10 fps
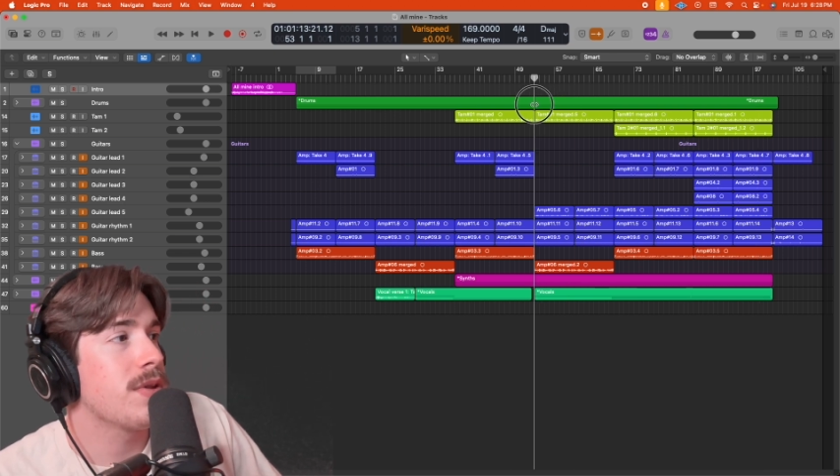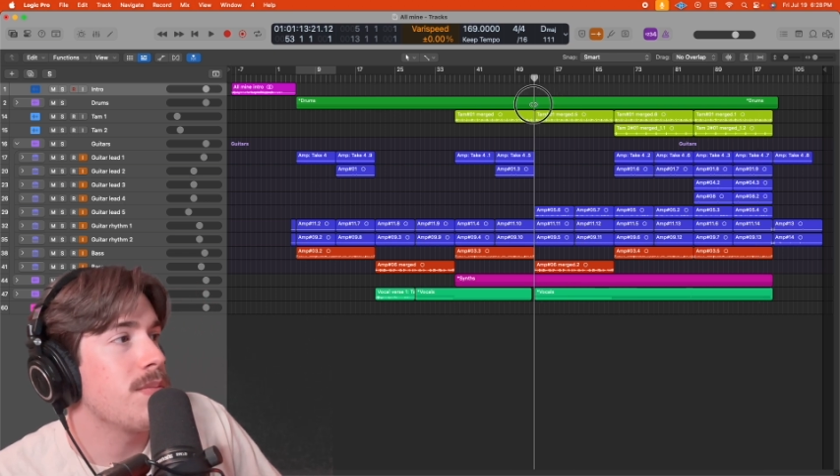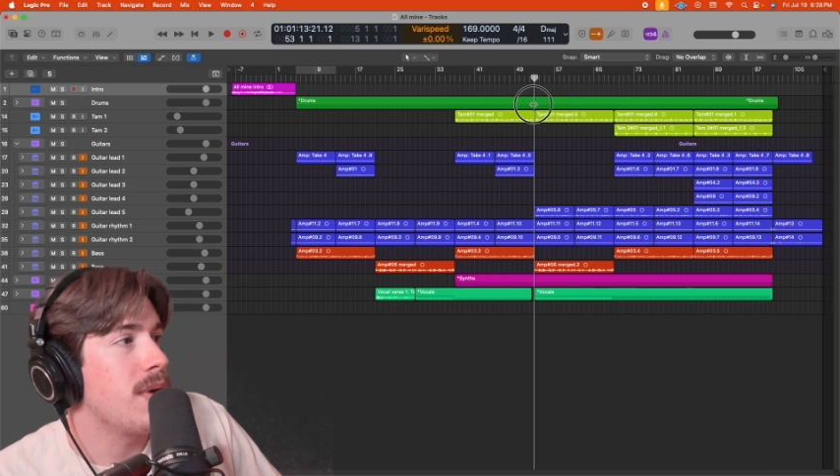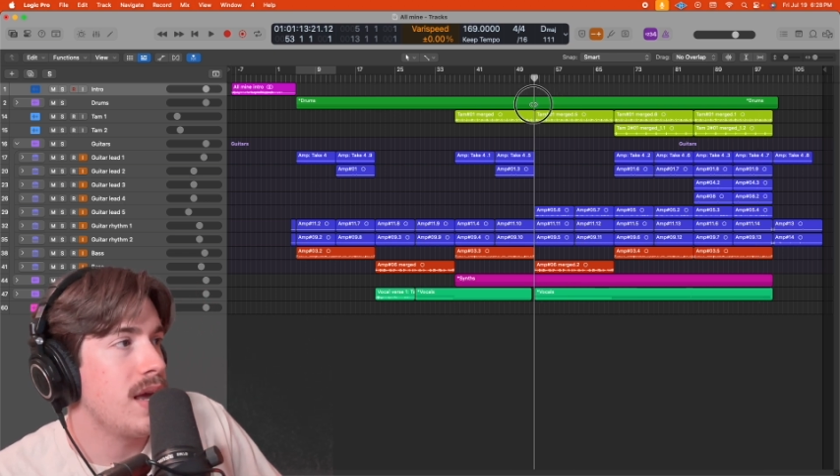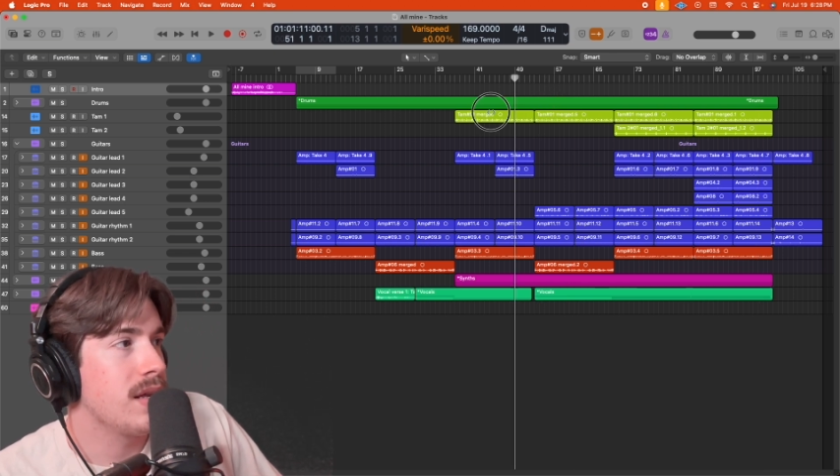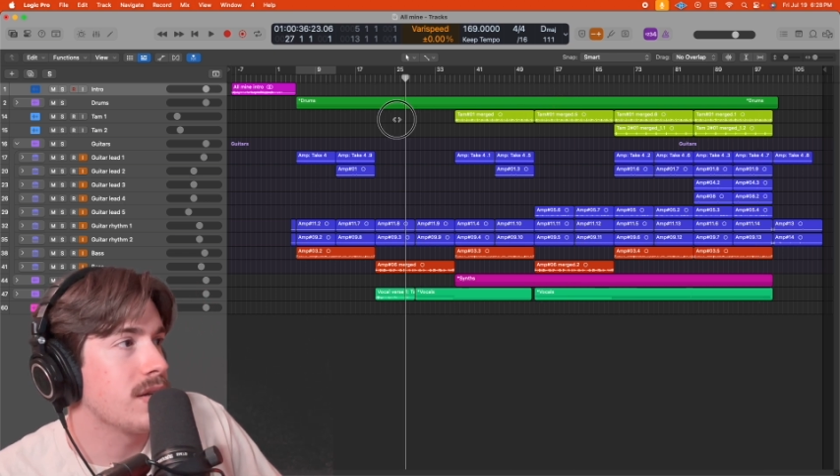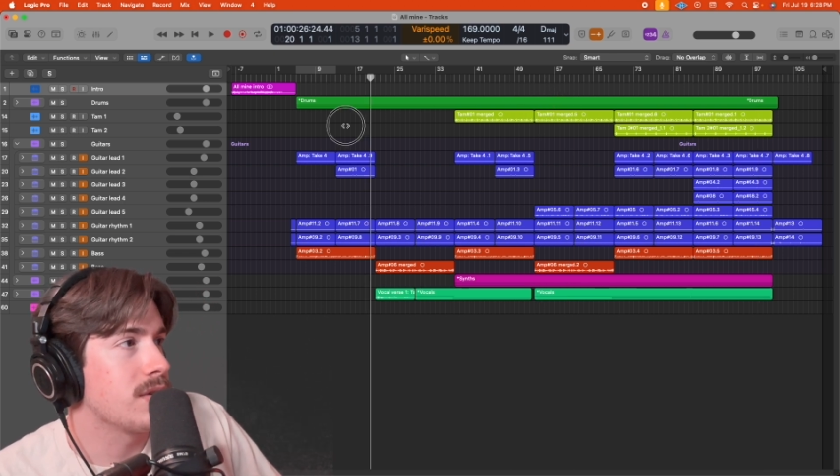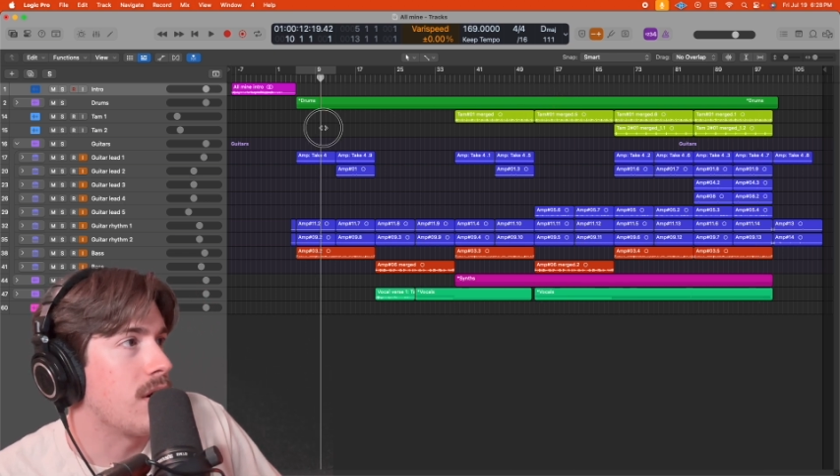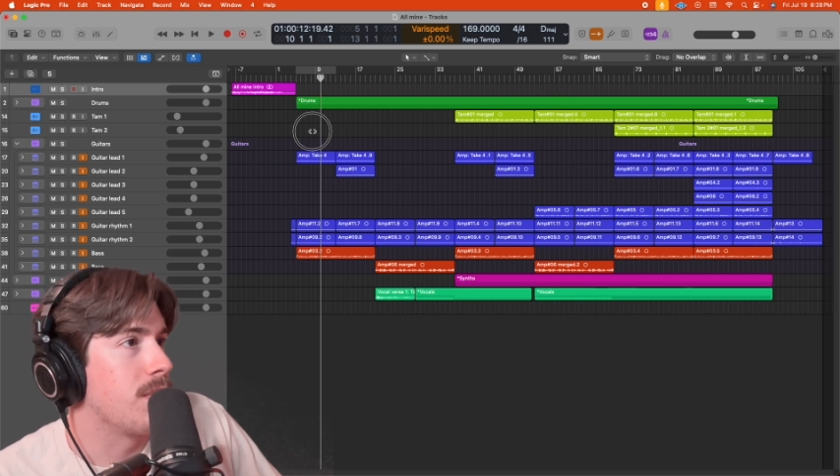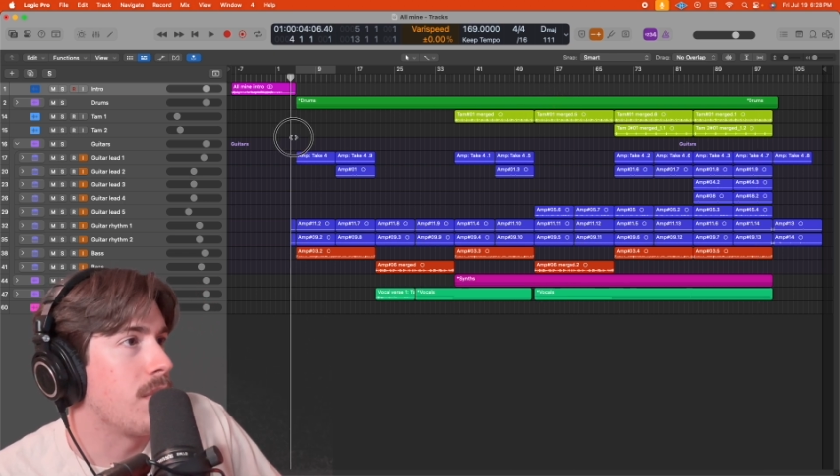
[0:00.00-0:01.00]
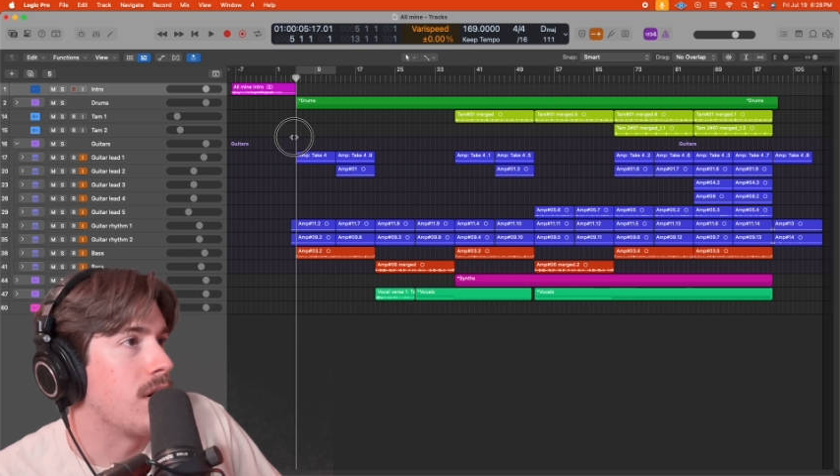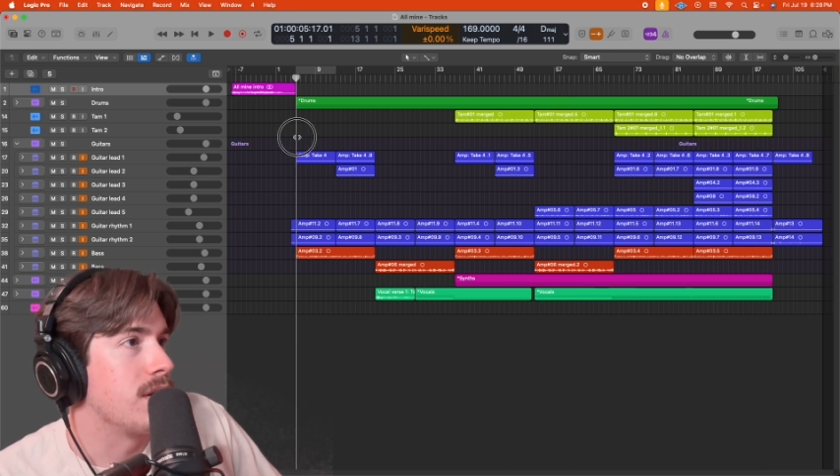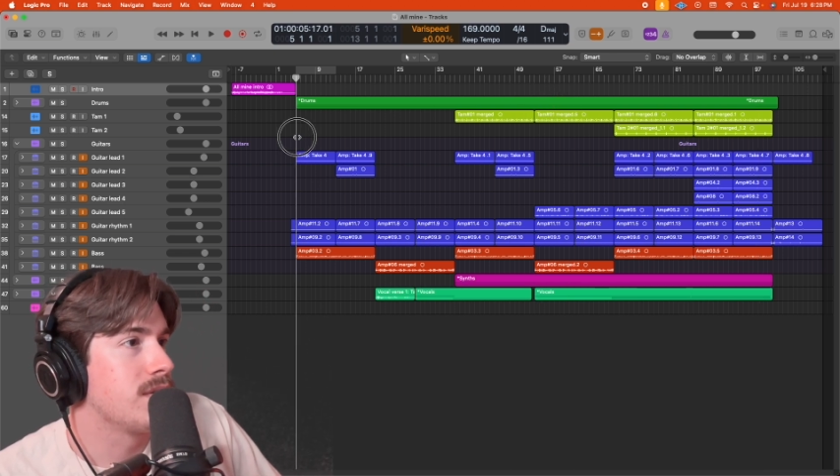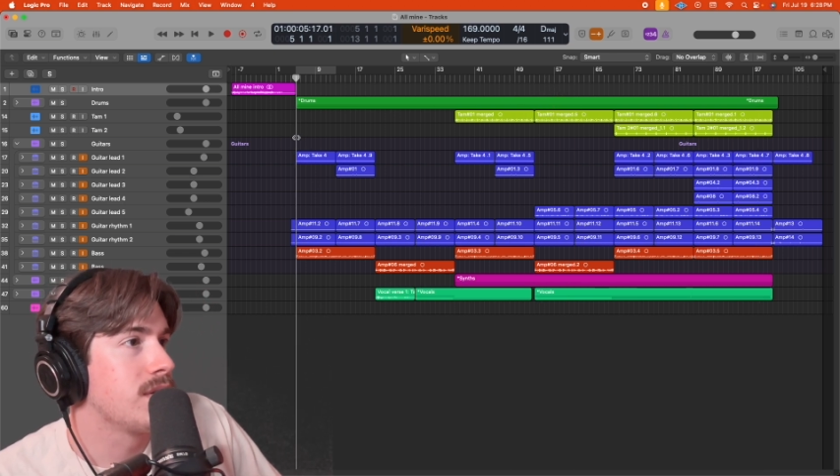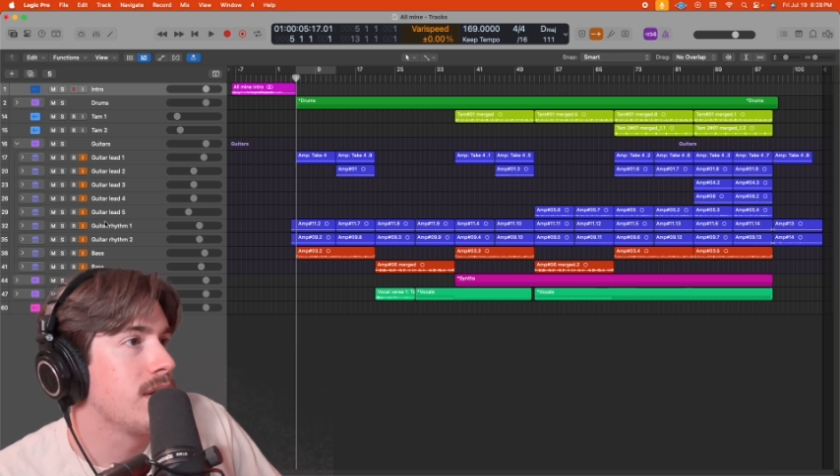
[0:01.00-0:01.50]
main guitar
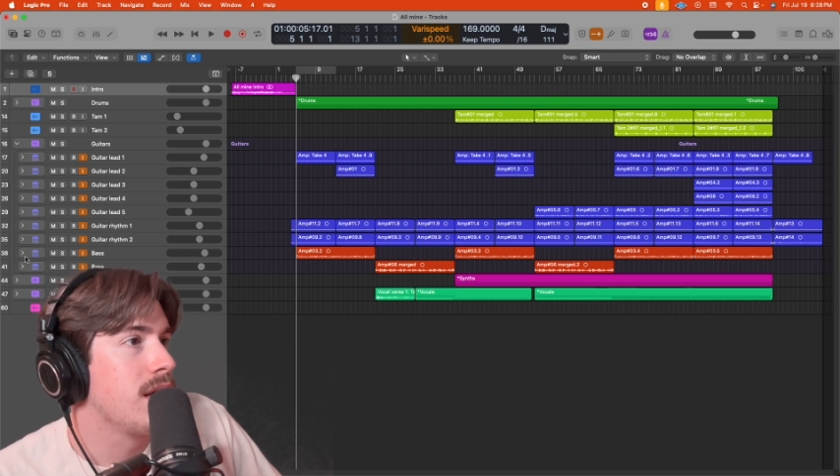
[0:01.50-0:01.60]
parts.